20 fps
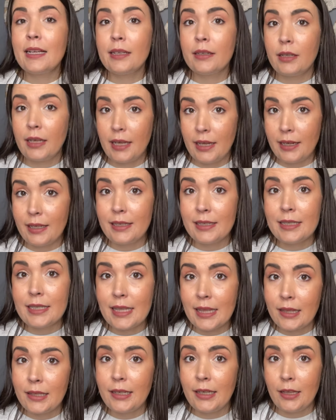It is
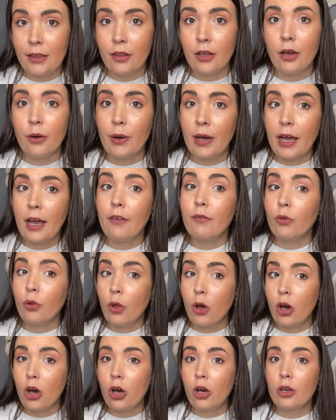thin though. I have
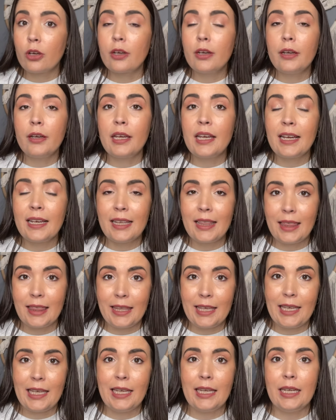long,
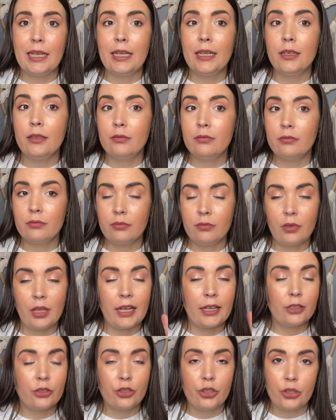thin,
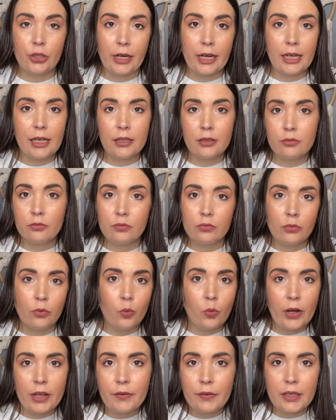like straight,
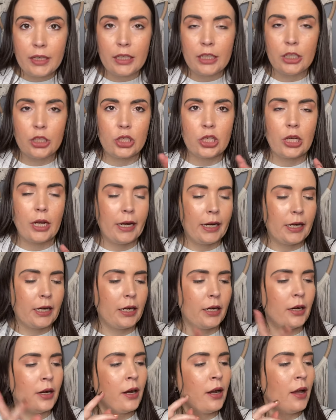wavy-ish
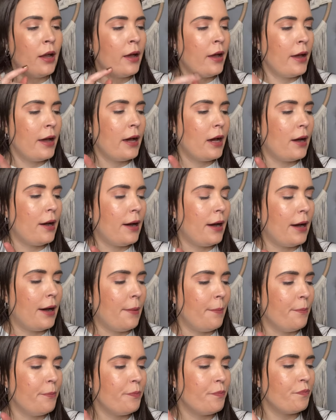hair.
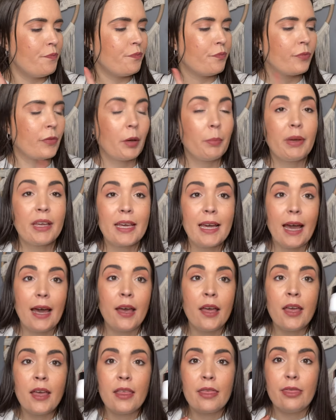Um, but yeah,
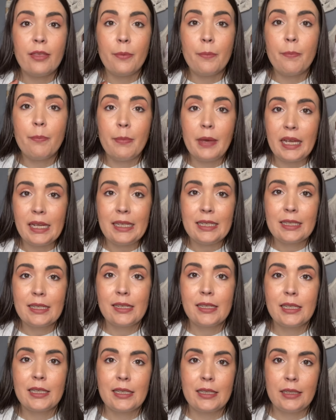the mint
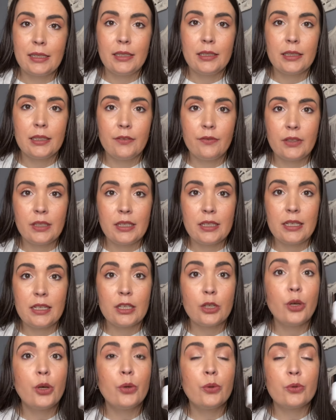scent of this
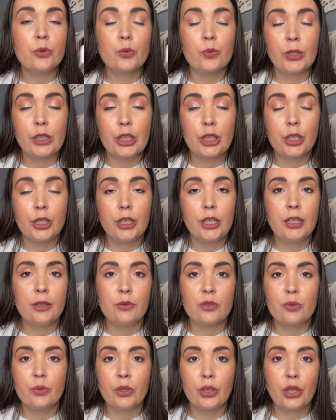was really good. It
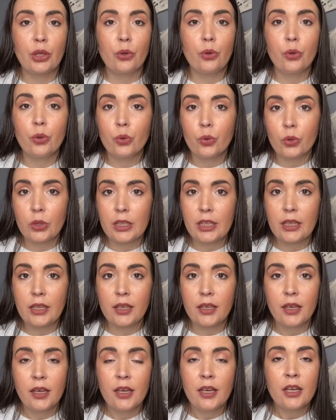was really
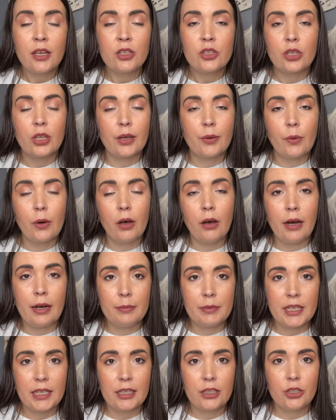cooling. So like while I'm
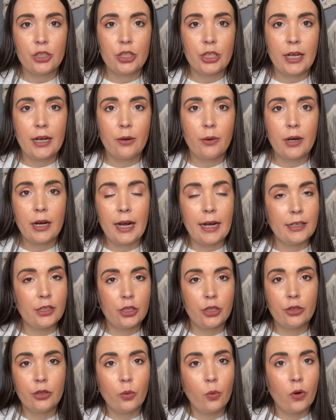taking a shower, I
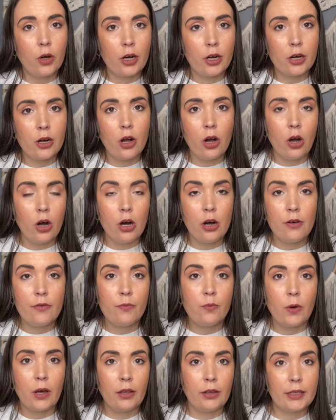turn the water off
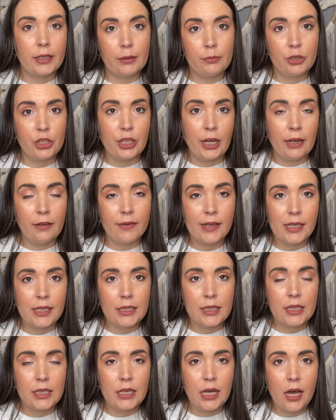while like I'm shaving
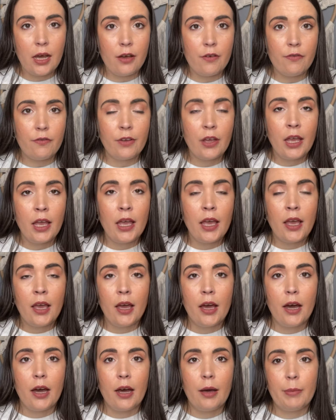and stuff.
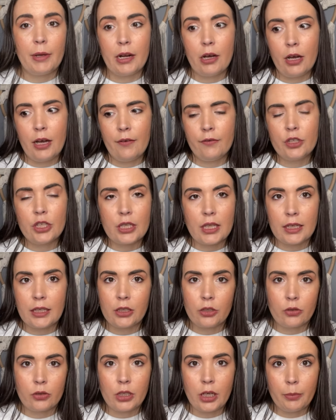Um, and I'll have just like a
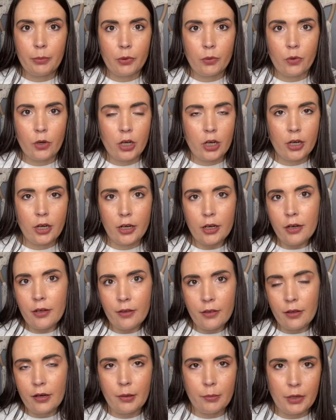little cup of water
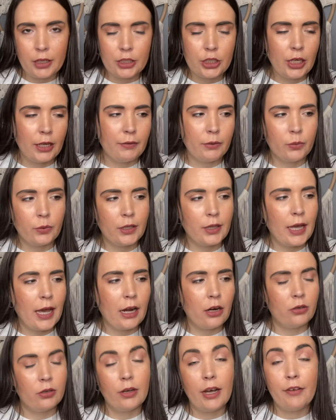that I'm like shaving with. I
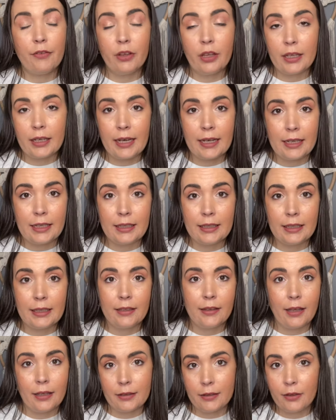don't know. I feel like I can get
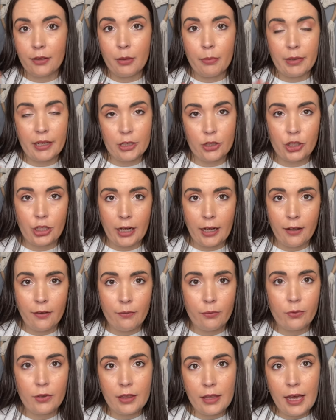like the best shave
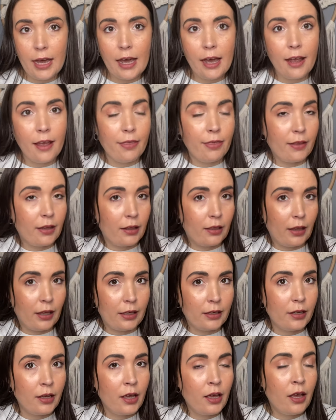with that. And then
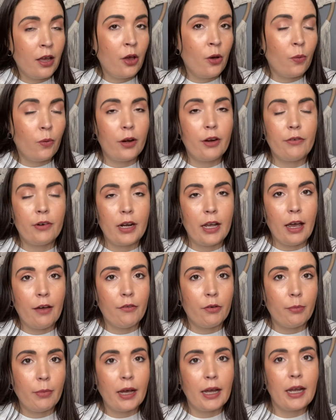like whatever I have
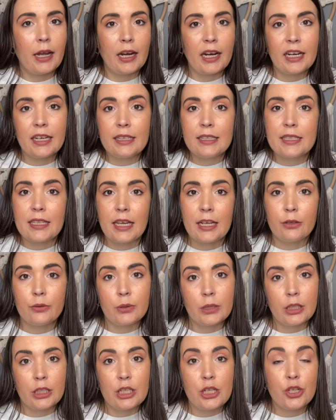on my hair is like
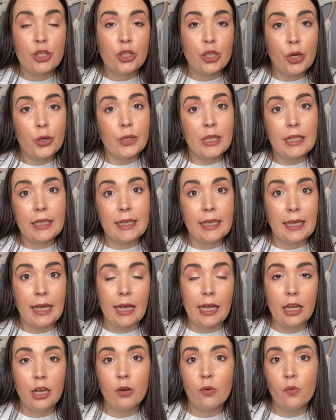really soaking
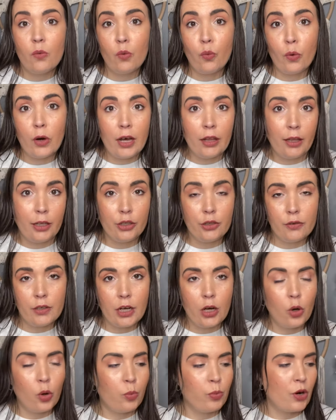in while I do that
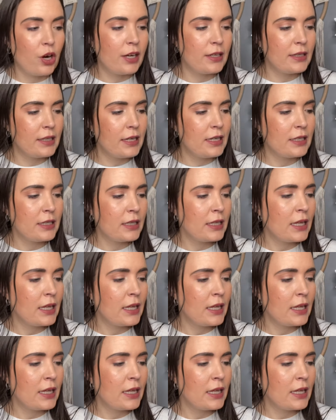whole process.